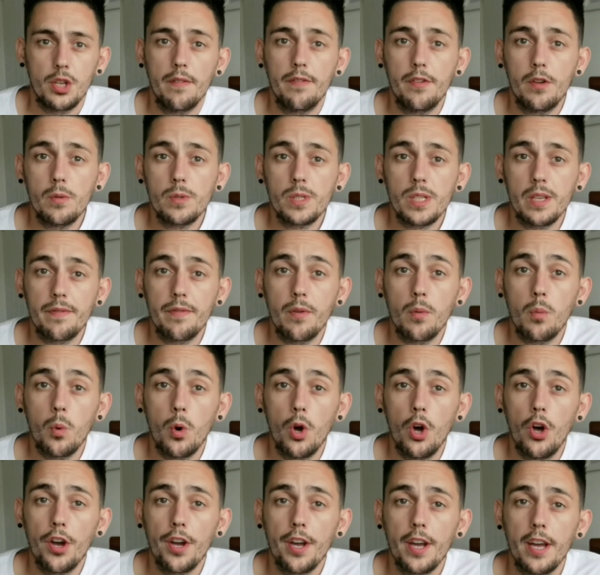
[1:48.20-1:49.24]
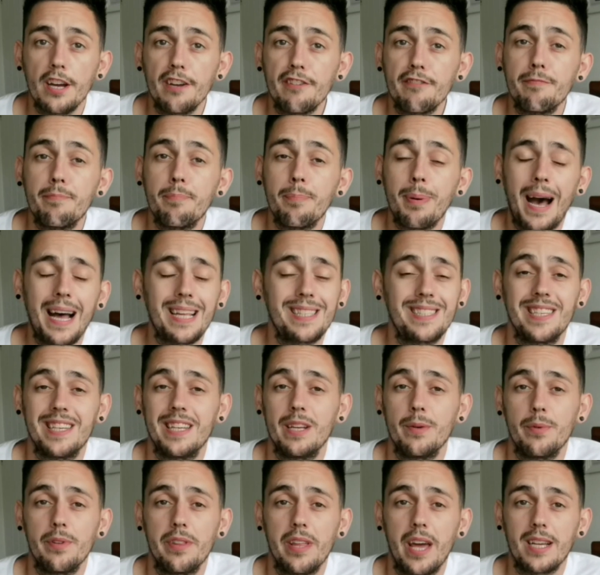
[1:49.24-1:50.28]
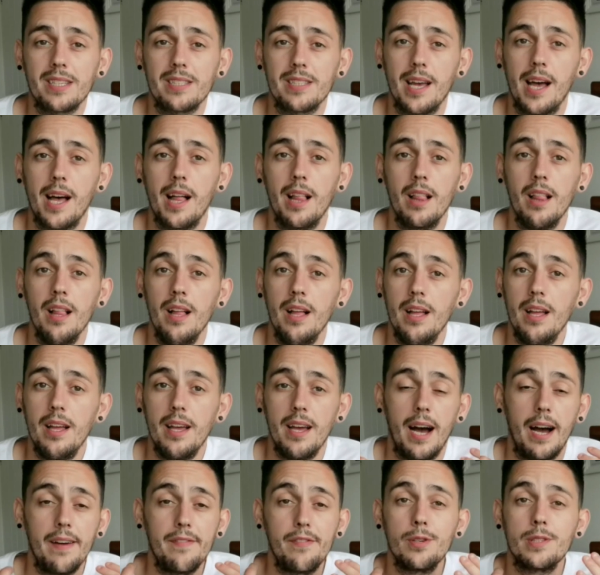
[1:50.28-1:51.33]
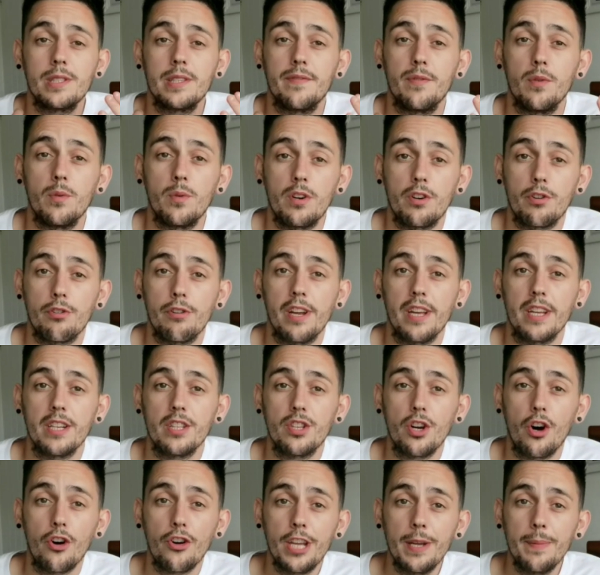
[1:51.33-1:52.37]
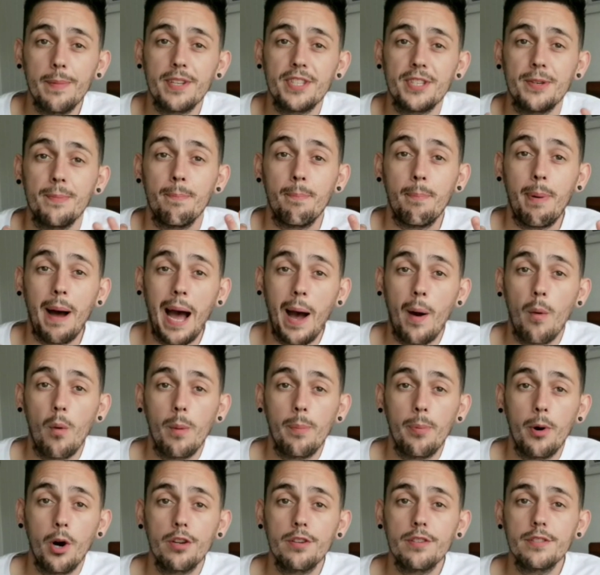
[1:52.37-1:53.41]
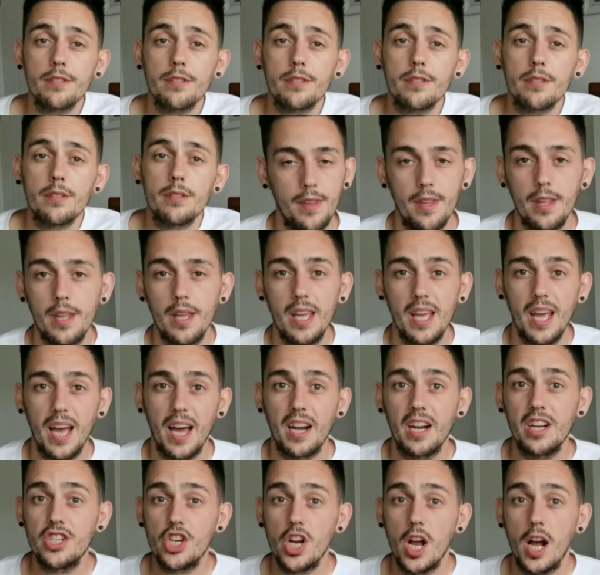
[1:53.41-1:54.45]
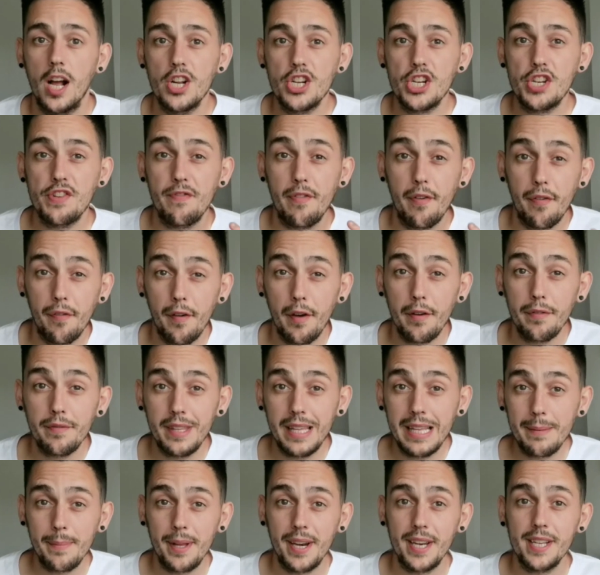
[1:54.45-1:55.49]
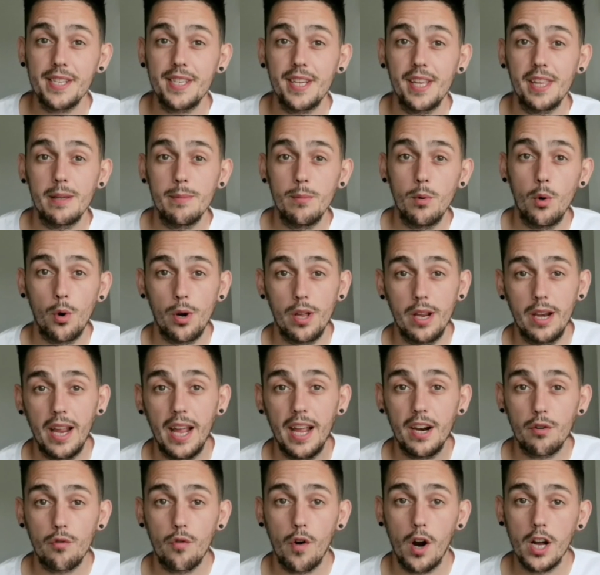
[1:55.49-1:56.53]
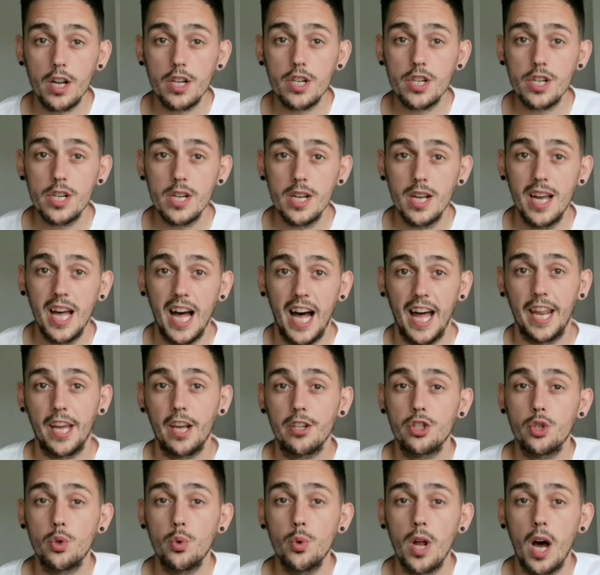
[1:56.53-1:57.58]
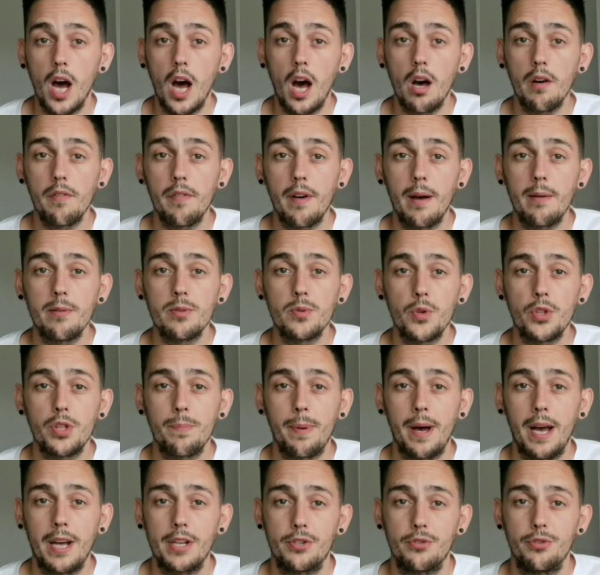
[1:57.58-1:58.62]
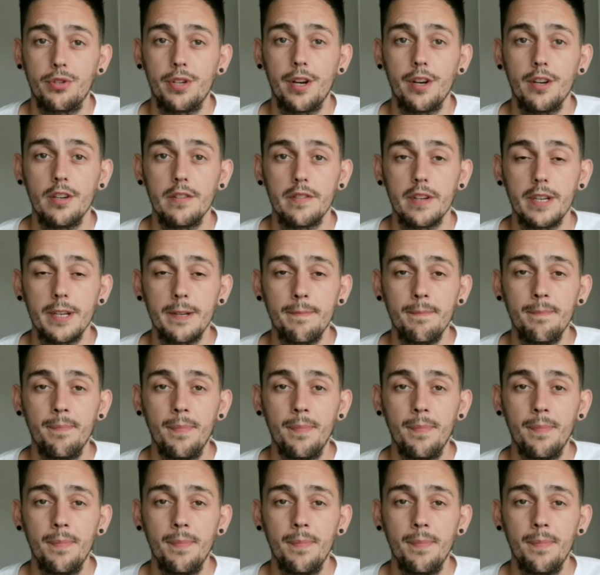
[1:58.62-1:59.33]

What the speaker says: I've used it for work, I've battered it with Excel, I've used it for creating documents and PowerPoints, and I charged it for 15 minutes the other morning in a rush, and I got 2.5 hours worth of battery out of it.